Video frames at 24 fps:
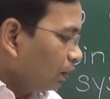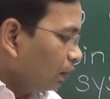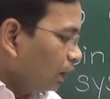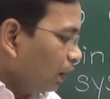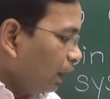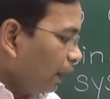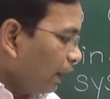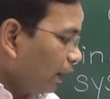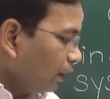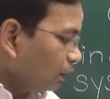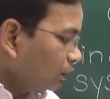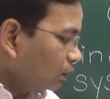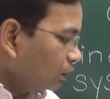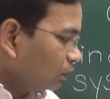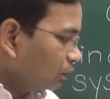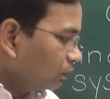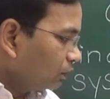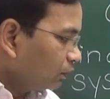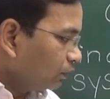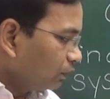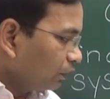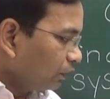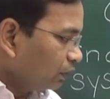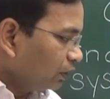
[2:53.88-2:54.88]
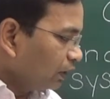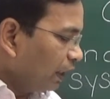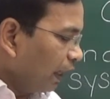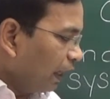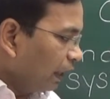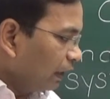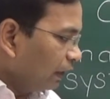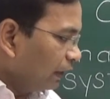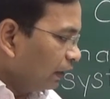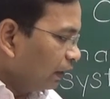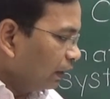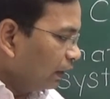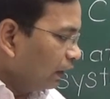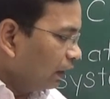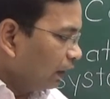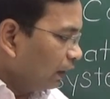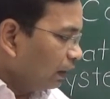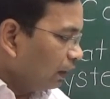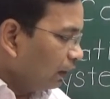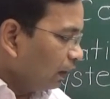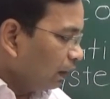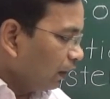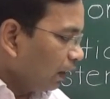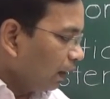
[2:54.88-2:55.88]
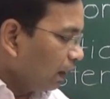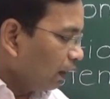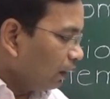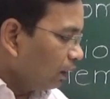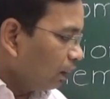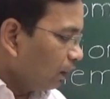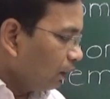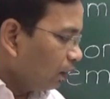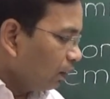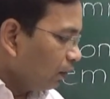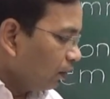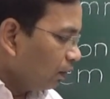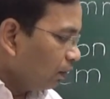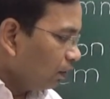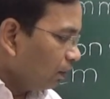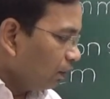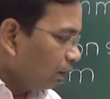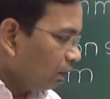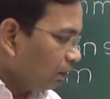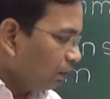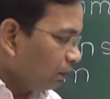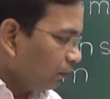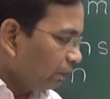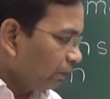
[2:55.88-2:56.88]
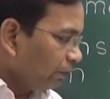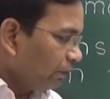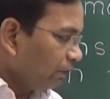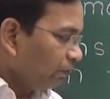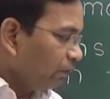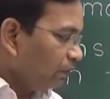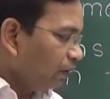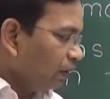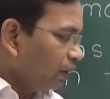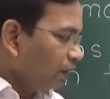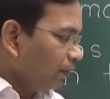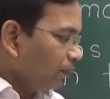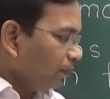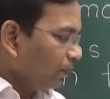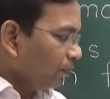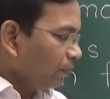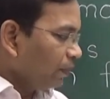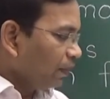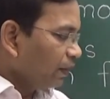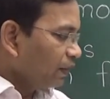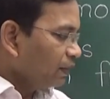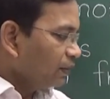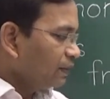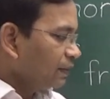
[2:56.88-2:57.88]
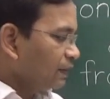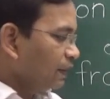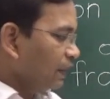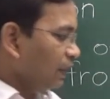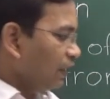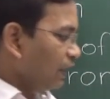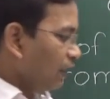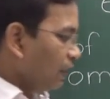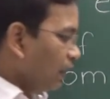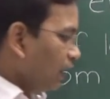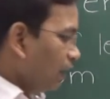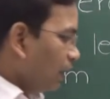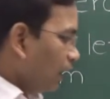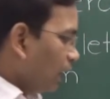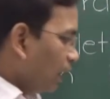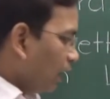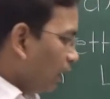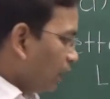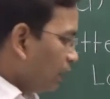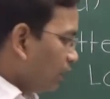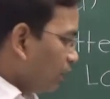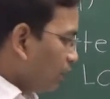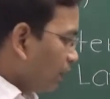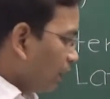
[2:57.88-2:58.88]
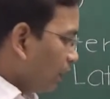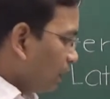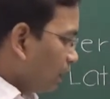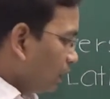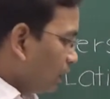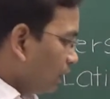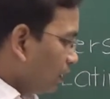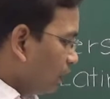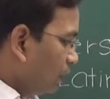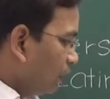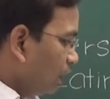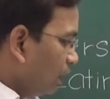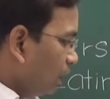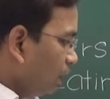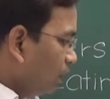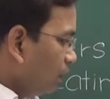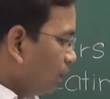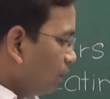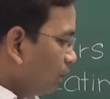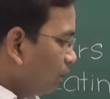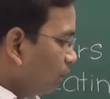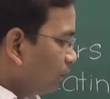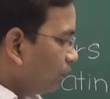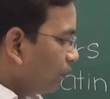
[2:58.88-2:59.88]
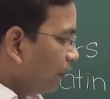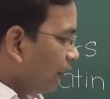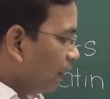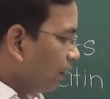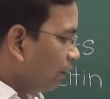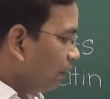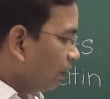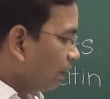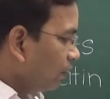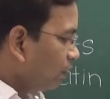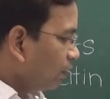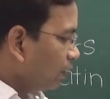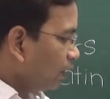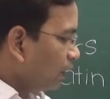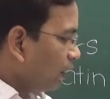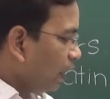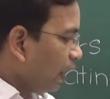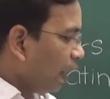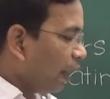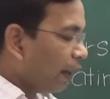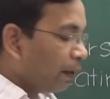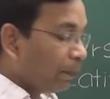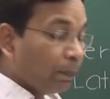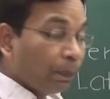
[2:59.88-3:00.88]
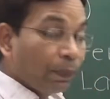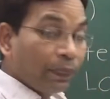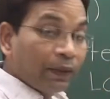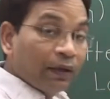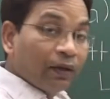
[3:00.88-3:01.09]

X for 10, L 50, C 100, D 500, M